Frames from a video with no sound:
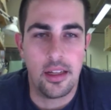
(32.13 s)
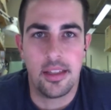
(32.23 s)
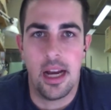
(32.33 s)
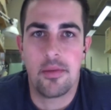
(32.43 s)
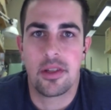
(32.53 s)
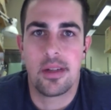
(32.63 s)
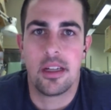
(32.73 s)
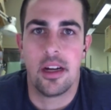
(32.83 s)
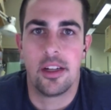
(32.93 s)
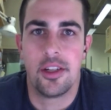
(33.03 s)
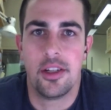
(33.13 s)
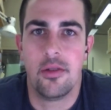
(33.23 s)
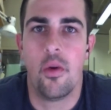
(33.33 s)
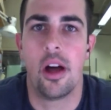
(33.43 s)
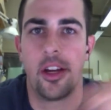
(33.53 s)
today I'm just going to be
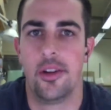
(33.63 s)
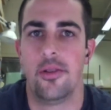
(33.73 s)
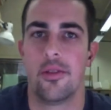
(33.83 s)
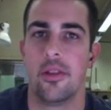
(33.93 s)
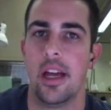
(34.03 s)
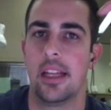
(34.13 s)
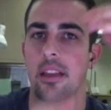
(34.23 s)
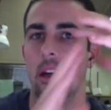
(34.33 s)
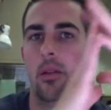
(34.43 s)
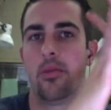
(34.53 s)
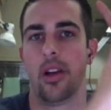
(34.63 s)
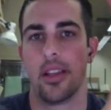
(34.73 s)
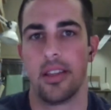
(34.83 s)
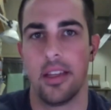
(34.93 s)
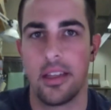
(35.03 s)
walking you through the
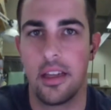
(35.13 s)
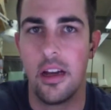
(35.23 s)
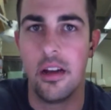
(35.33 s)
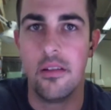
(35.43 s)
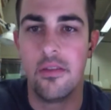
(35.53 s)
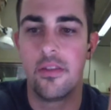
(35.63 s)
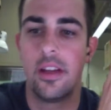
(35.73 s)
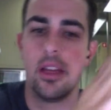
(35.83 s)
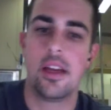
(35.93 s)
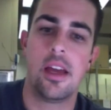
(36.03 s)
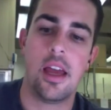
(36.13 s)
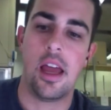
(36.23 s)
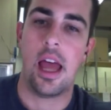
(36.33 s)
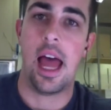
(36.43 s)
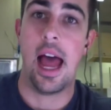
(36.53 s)
process of
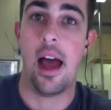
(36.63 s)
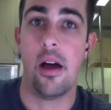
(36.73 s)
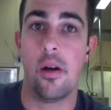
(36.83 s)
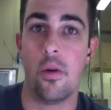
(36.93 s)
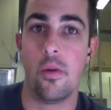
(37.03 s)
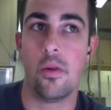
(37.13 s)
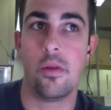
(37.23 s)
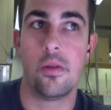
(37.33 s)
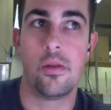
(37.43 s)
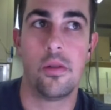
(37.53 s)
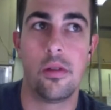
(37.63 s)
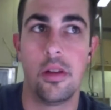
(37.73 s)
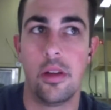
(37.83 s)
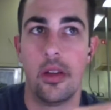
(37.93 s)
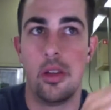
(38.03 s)
how
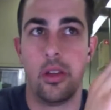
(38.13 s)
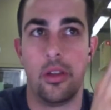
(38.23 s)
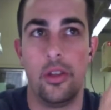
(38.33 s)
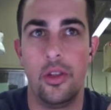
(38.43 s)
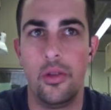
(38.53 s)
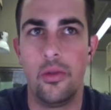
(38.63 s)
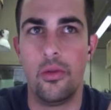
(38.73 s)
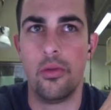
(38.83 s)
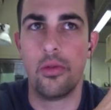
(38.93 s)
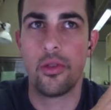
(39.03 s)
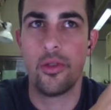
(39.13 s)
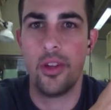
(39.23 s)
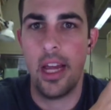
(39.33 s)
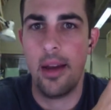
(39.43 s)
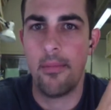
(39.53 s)
you
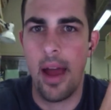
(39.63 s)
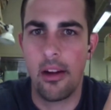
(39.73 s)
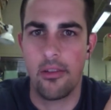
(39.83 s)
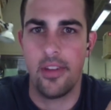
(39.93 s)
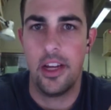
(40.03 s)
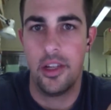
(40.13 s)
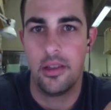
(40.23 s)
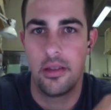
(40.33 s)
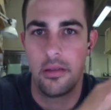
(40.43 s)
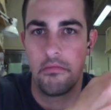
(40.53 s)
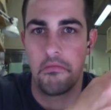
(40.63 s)
create macrophages.